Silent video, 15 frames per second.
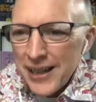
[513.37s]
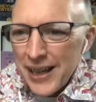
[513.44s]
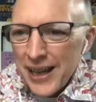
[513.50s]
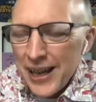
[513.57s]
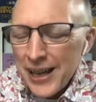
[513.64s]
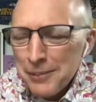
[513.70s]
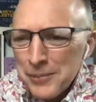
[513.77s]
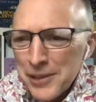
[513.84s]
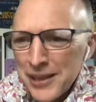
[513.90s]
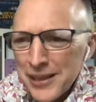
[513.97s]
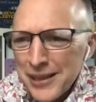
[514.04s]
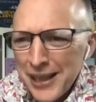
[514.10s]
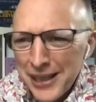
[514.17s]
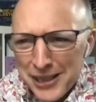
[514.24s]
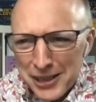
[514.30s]
Are
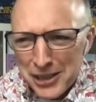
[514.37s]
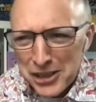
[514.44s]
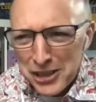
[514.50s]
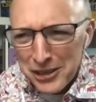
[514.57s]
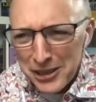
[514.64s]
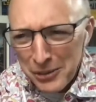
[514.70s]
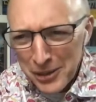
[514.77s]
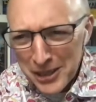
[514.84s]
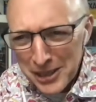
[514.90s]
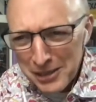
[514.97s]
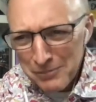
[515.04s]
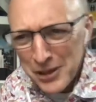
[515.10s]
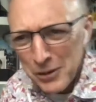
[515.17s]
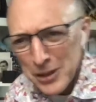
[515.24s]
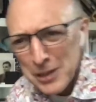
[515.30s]
you sure you want
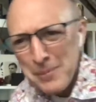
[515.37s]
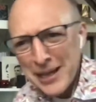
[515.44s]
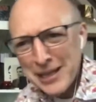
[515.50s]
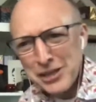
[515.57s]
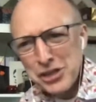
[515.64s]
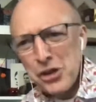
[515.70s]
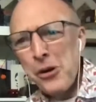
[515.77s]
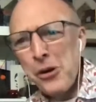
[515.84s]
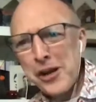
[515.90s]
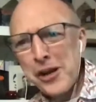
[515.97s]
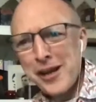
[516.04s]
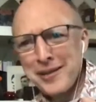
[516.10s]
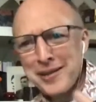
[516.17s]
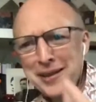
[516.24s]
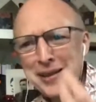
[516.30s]
to make
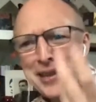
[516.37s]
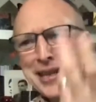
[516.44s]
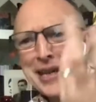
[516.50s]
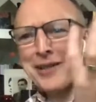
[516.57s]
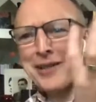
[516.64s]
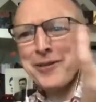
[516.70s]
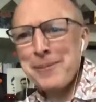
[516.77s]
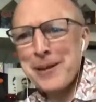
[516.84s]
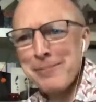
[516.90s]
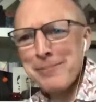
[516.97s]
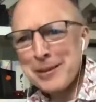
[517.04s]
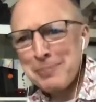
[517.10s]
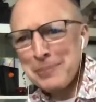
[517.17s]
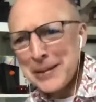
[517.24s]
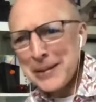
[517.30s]
toys and things for people
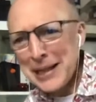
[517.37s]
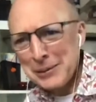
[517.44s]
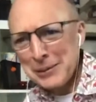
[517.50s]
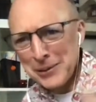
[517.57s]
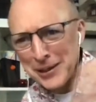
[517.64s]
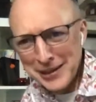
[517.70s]
to play with?